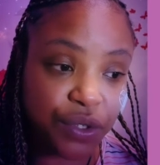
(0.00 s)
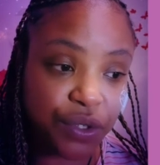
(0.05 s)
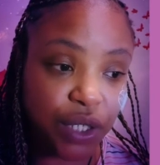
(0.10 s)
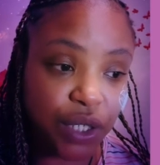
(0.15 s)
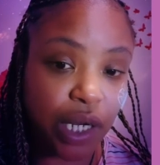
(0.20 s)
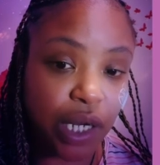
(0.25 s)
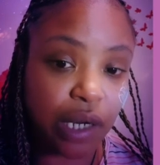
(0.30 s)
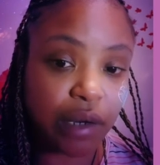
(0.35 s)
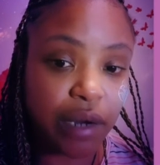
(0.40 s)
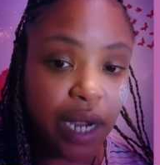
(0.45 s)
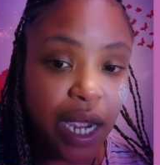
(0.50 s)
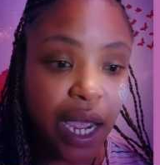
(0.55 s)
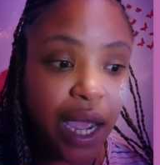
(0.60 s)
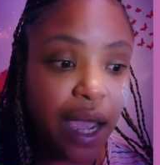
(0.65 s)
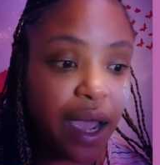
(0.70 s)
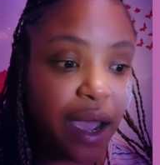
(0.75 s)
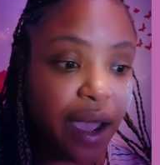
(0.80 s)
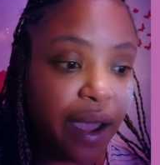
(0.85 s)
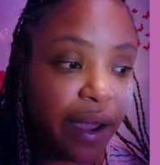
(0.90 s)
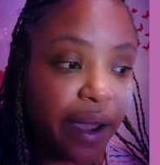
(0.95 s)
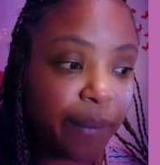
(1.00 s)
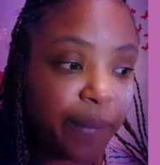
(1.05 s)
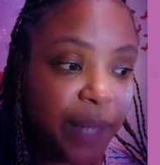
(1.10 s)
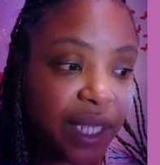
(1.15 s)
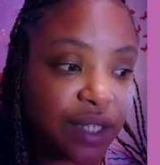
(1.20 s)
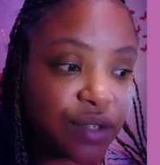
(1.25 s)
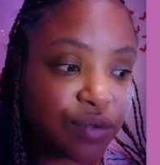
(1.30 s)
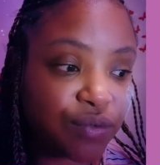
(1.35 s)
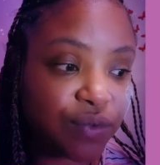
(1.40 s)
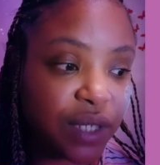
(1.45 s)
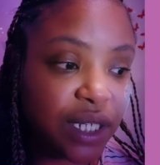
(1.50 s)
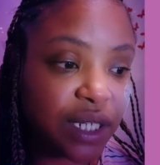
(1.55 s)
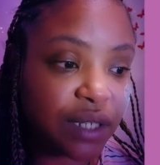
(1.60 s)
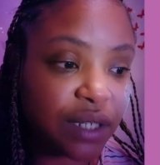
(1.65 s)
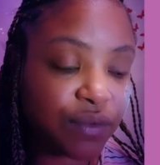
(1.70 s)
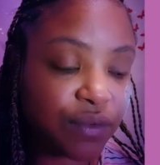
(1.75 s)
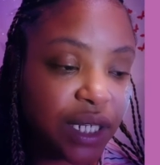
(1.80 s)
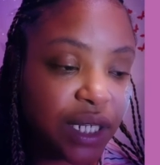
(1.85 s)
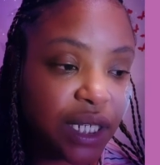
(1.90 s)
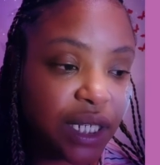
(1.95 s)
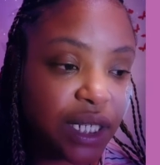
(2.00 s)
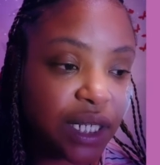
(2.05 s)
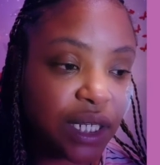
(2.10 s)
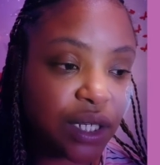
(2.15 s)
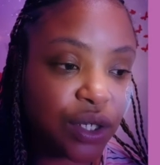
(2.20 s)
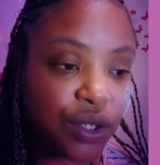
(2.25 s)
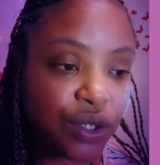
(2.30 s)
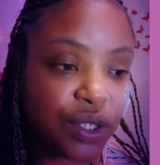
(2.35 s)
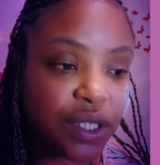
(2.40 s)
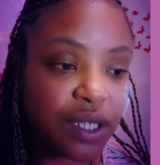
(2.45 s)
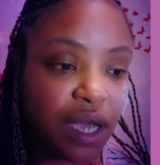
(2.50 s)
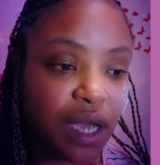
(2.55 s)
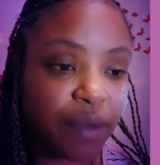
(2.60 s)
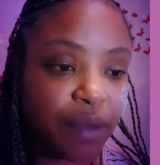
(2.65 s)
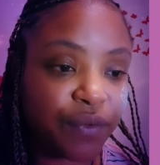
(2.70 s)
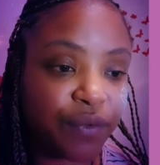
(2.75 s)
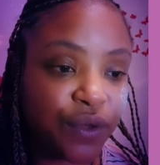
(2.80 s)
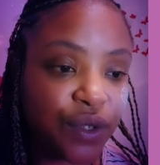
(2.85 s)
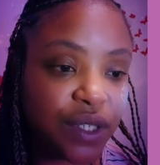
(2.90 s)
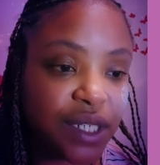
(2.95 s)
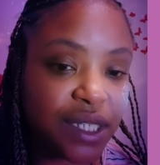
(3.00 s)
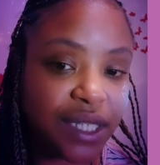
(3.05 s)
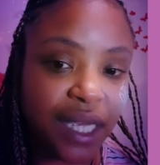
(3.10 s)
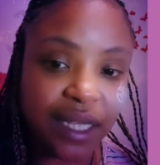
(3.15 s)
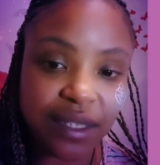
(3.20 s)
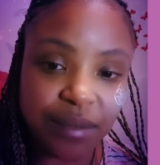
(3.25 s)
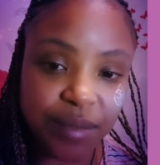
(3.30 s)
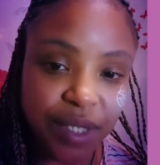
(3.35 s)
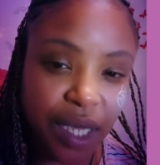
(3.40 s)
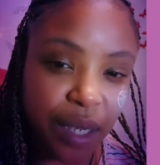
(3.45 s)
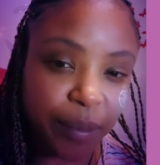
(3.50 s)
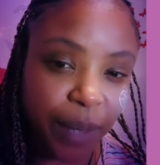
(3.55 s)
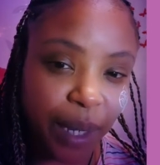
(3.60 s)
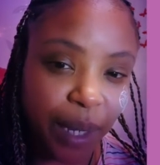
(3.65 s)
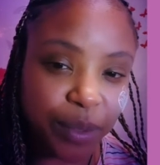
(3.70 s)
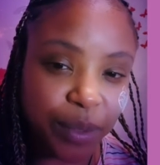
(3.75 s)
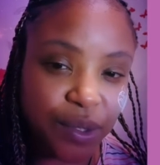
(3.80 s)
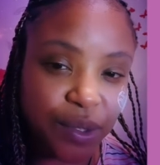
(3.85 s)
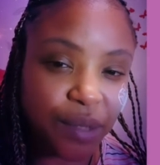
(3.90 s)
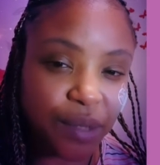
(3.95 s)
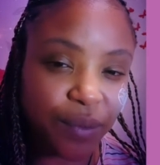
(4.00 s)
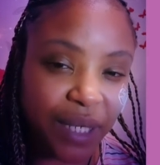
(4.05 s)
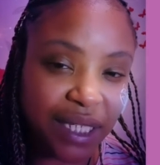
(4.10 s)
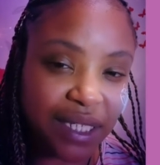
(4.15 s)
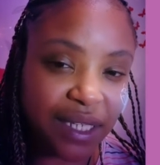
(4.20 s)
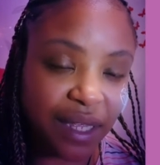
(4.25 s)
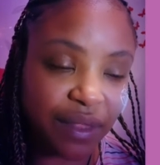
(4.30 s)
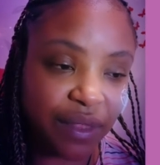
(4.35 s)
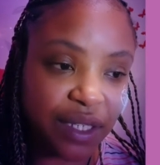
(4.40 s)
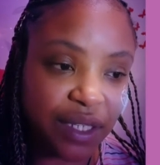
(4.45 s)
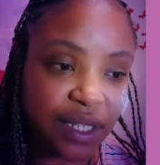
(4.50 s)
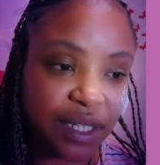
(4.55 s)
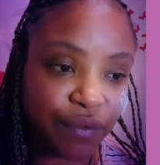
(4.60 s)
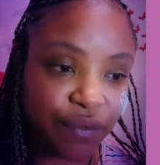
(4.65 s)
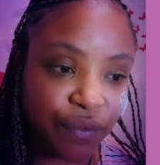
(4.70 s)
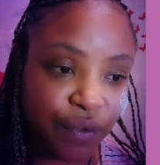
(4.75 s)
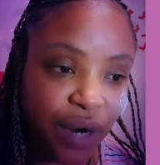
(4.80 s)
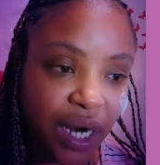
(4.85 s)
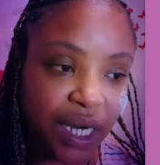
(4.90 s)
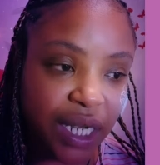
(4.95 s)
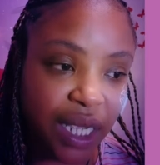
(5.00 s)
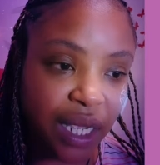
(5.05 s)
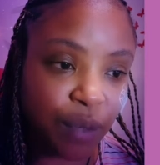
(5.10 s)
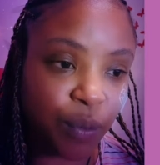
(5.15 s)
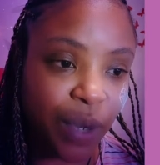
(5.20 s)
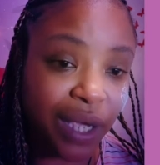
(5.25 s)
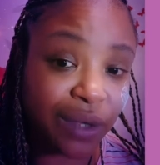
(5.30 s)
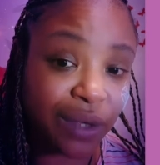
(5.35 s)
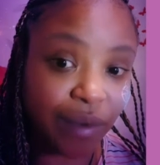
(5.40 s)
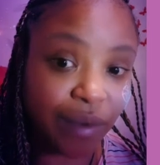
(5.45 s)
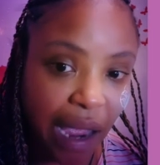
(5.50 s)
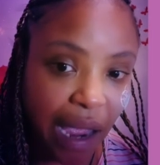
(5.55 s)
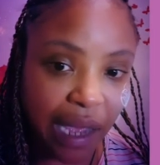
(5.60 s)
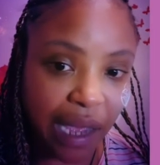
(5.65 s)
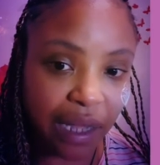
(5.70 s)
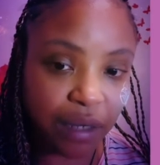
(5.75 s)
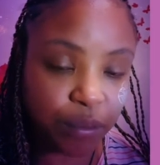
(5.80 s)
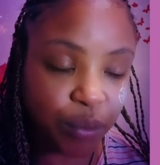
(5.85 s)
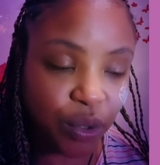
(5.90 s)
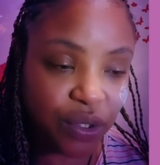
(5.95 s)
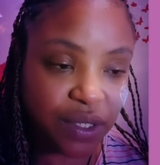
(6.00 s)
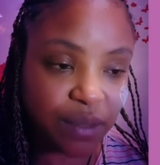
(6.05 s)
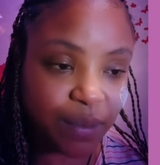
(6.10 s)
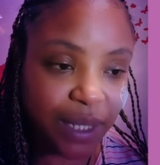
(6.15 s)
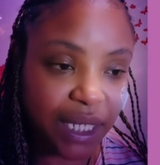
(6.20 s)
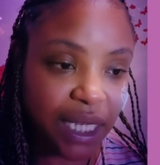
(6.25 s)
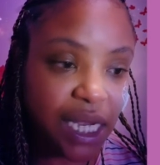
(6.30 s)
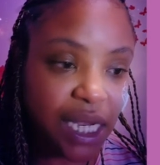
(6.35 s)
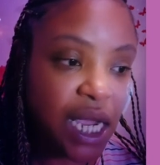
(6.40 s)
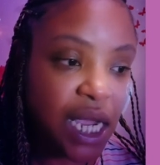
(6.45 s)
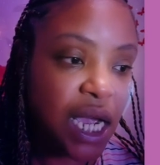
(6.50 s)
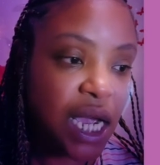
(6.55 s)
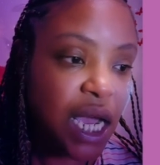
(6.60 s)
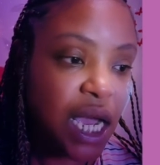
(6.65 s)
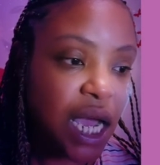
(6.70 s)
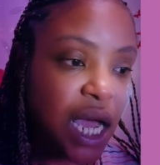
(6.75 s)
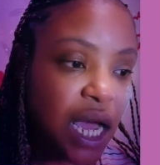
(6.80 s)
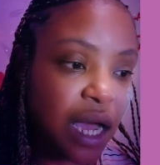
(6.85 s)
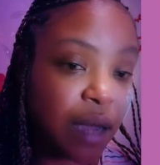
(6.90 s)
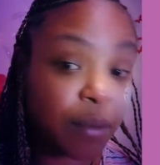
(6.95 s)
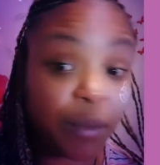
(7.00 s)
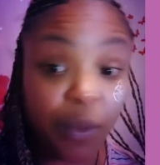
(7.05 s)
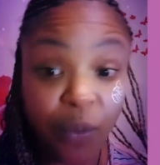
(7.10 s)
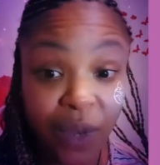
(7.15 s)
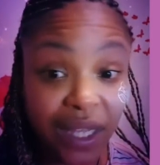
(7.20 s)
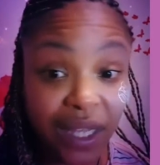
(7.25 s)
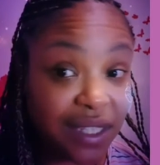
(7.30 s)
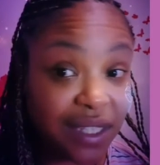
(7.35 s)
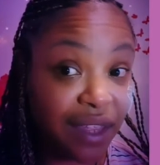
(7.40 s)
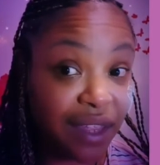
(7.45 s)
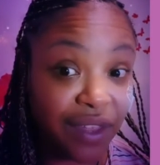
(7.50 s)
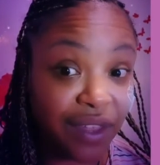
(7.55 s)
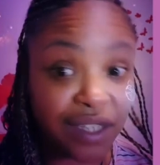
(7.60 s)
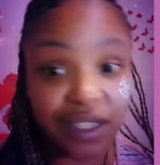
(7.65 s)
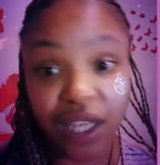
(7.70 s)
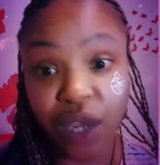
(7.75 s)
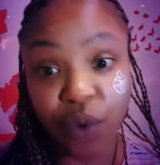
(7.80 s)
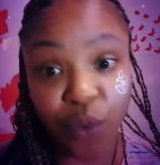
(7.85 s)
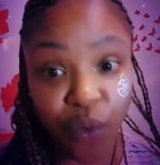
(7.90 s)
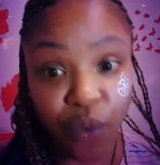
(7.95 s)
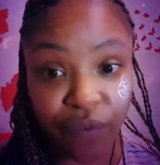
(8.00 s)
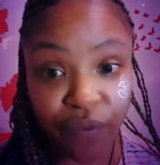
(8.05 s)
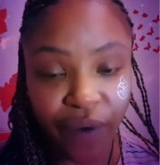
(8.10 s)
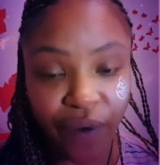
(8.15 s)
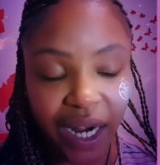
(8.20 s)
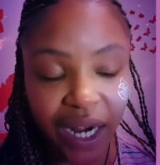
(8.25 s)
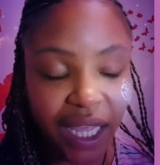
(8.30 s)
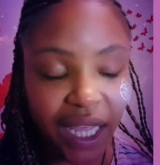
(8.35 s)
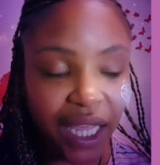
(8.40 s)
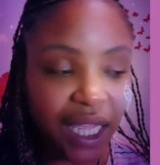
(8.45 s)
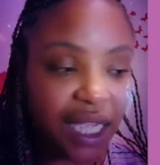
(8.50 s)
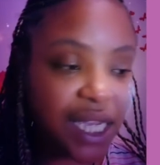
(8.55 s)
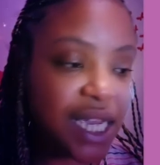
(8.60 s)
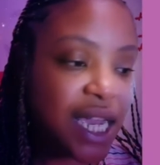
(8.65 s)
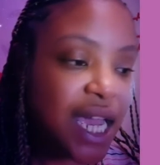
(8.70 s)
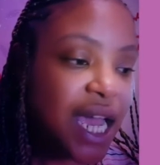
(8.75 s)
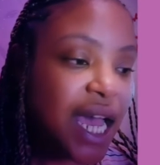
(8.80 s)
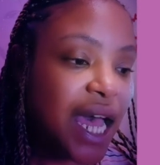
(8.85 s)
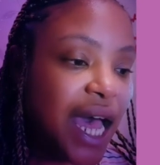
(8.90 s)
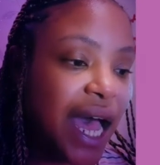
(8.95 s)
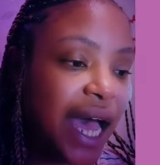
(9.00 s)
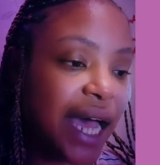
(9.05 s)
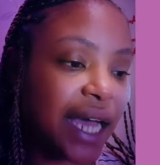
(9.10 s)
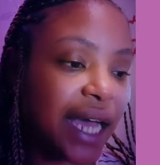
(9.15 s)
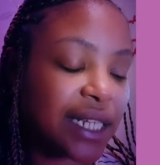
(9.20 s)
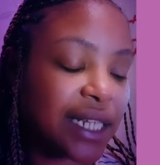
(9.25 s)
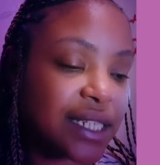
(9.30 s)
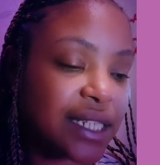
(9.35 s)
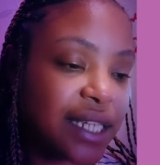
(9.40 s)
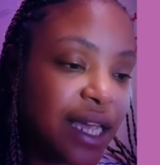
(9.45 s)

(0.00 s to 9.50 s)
So it's a really, really good time for you to take some time out between Wednesday, Thursday, and Friday, where you can, possibly Wednesday, Thursday, or Friday, and